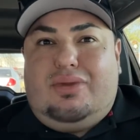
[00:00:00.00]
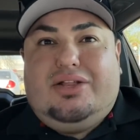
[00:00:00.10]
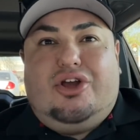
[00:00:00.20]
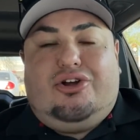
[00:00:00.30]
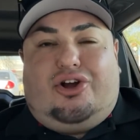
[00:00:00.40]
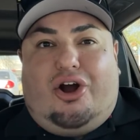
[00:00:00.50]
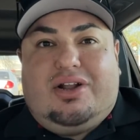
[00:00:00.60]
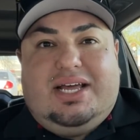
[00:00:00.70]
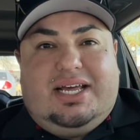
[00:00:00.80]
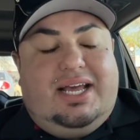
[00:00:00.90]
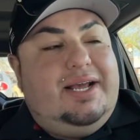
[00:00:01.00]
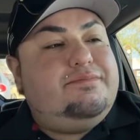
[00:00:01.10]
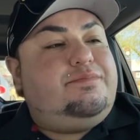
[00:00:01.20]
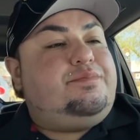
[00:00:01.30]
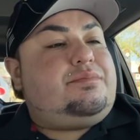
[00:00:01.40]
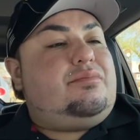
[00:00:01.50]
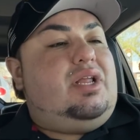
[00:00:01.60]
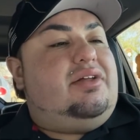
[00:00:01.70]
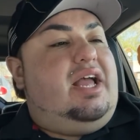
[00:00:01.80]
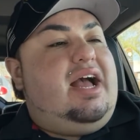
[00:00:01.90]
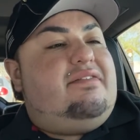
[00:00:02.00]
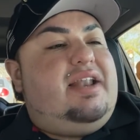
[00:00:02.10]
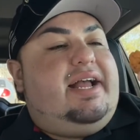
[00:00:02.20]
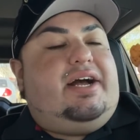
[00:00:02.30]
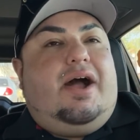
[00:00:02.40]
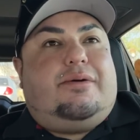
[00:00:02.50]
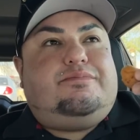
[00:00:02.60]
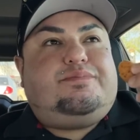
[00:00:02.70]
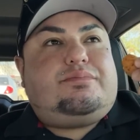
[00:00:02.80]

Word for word: They're garlicky. They have like um